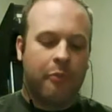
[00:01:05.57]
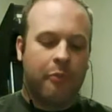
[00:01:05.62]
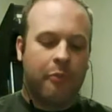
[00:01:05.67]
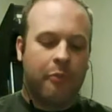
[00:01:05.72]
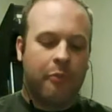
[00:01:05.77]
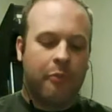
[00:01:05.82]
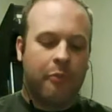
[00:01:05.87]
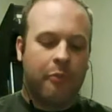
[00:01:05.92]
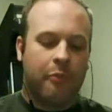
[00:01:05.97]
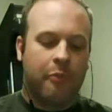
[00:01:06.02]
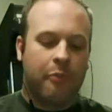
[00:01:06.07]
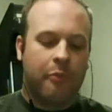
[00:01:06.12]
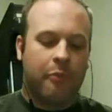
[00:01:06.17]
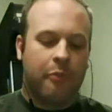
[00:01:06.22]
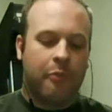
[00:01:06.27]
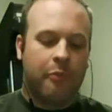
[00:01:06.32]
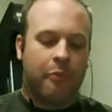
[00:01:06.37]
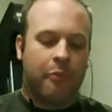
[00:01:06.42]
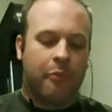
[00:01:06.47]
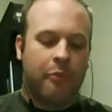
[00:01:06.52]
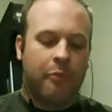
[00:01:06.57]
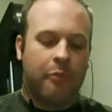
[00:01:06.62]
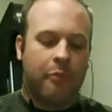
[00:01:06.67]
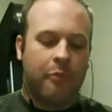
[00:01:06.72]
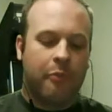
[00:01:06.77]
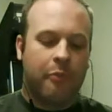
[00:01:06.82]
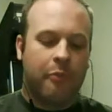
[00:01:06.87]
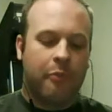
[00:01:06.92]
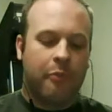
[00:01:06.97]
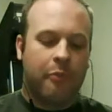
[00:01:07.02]
billion
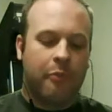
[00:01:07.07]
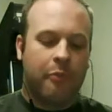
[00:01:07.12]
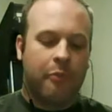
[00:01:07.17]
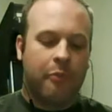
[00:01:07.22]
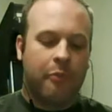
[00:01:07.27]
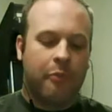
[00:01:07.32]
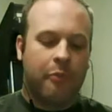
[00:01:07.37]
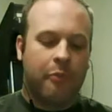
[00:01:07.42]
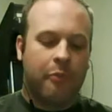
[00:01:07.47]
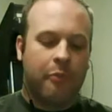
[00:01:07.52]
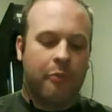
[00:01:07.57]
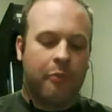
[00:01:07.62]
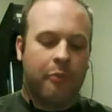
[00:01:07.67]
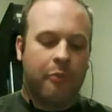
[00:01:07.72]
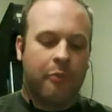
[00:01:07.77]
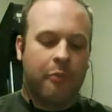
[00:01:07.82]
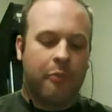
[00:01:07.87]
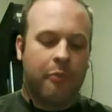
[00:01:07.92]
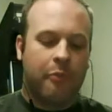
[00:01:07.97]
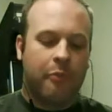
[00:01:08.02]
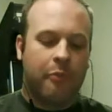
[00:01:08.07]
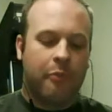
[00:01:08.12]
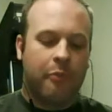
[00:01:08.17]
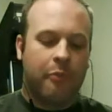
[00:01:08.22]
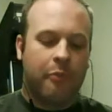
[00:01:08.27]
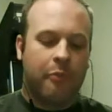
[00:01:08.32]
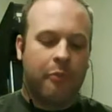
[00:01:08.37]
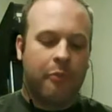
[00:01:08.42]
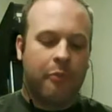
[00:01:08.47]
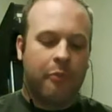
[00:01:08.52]
usernames and password
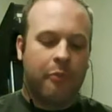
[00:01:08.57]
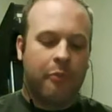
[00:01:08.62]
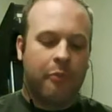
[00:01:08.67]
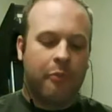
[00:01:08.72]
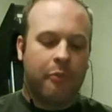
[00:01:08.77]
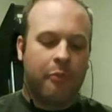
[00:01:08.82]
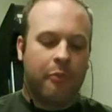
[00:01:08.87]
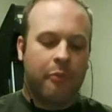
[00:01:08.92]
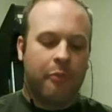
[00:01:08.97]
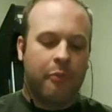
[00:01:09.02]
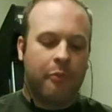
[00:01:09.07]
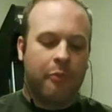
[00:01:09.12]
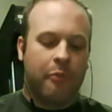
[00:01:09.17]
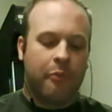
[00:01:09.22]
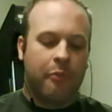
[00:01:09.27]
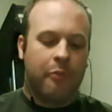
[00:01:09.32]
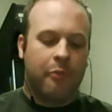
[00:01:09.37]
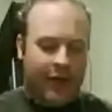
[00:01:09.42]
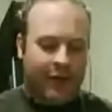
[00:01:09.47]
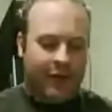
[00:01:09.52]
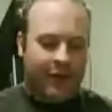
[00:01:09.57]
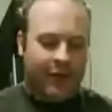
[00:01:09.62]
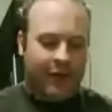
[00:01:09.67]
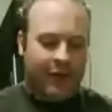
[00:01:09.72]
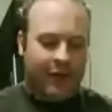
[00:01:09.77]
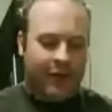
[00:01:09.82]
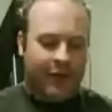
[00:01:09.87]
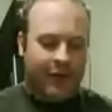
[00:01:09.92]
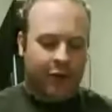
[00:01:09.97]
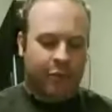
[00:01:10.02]
combinations, and more
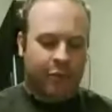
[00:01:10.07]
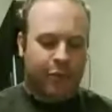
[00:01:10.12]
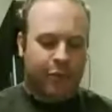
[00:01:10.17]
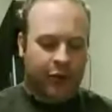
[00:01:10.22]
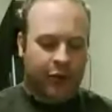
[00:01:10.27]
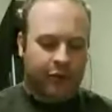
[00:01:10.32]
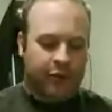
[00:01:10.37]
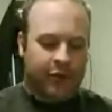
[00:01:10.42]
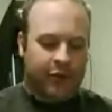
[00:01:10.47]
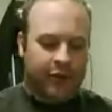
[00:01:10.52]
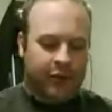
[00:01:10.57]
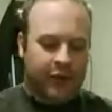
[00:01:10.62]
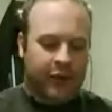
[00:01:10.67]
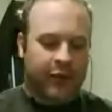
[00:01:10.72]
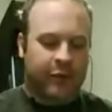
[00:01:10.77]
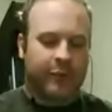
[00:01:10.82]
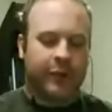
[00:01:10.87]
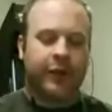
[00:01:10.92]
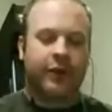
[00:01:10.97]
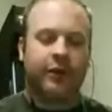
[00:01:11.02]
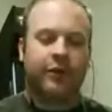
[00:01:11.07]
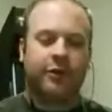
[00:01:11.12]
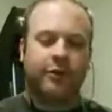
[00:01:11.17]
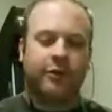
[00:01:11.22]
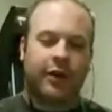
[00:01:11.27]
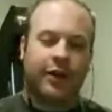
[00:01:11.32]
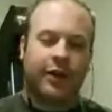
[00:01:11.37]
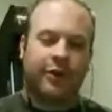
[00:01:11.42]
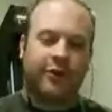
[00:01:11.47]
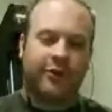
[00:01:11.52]
than 500 million
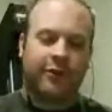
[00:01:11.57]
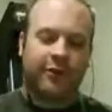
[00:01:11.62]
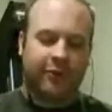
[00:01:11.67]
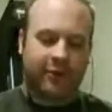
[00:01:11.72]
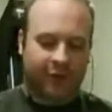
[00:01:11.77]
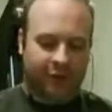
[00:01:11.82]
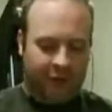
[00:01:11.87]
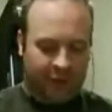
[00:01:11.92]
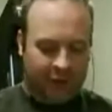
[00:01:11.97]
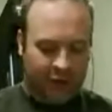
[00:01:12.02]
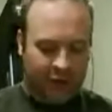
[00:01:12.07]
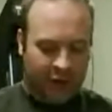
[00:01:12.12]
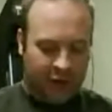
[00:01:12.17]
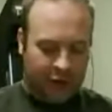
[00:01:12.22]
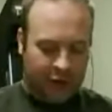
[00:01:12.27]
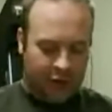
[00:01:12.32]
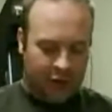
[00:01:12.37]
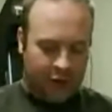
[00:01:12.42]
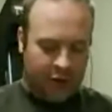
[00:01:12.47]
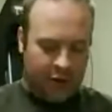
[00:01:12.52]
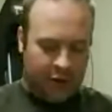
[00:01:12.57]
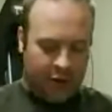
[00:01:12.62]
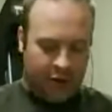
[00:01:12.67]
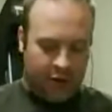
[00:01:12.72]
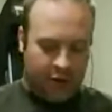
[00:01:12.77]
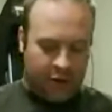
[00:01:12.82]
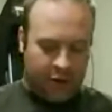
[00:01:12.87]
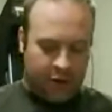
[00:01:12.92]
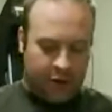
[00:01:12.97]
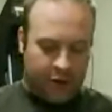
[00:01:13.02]
email addresses.
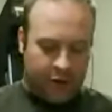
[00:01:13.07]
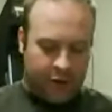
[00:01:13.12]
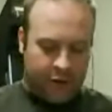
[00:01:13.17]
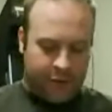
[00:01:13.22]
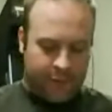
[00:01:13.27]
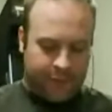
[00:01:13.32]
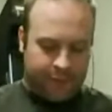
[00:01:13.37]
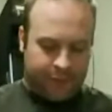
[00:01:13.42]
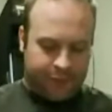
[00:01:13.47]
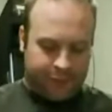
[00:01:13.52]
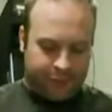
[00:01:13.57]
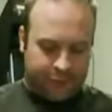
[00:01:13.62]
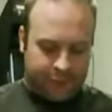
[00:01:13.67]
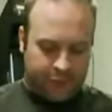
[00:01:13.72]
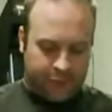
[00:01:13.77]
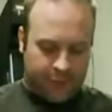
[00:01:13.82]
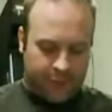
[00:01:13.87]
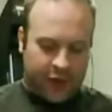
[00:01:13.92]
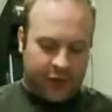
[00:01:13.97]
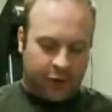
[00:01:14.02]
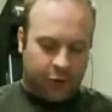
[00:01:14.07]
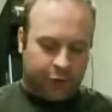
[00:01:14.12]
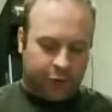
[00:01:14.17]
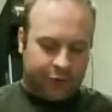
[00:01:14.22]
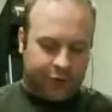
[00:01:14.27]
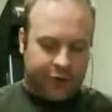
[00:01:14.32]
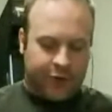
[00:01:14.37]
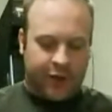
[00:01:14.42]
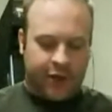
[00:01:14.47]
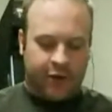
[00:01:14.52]
And
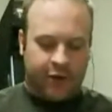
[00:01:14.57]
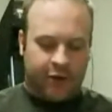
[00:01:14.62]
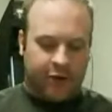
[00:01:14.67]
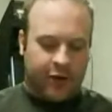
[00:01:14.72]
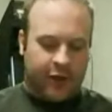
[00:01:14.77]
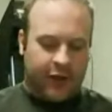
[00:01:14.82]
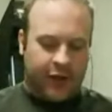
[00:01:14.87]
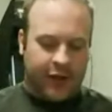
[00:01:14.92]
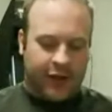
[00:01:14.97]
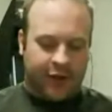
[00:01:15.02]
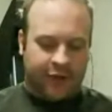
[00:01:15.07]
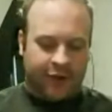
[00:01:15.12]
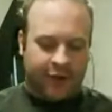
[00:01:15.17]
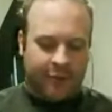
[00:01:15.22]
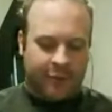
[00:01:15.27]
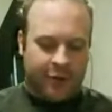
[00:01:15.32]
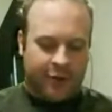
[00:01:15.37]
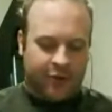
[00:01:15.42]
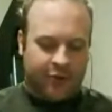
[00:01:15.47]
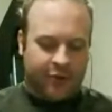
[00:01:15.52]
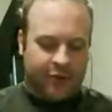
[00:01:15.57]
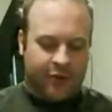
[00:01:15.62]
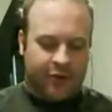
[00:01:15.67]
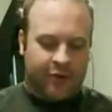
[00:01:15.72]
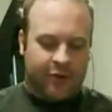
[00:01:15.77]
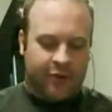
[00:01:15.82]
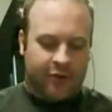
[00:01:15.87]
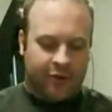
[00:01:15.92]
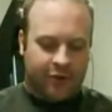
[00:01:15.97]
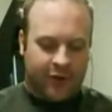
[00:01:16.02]
Hold Security, as I
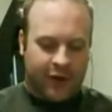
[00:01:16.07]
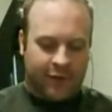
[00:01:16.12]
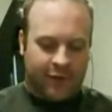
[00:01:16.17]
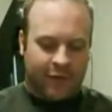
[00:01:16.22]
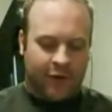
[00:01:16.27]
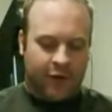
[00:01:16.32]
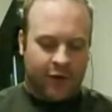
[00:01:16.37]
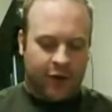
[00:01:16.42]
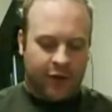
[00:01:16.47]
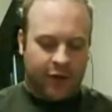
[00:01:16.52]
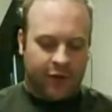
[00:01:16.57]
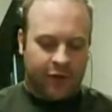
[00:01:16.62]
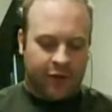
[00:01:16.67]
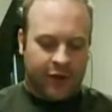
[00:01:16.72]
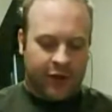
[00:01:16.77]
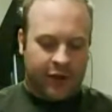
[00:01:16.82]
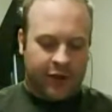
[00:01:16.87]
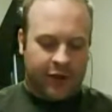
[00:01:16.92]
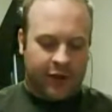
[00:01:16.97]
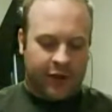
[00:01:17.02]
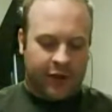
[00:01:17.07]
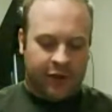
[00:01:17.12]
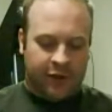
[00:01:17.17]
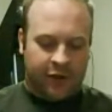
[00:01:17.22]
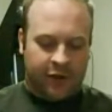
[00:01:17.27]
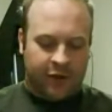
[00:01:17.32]
mentioned, discovered the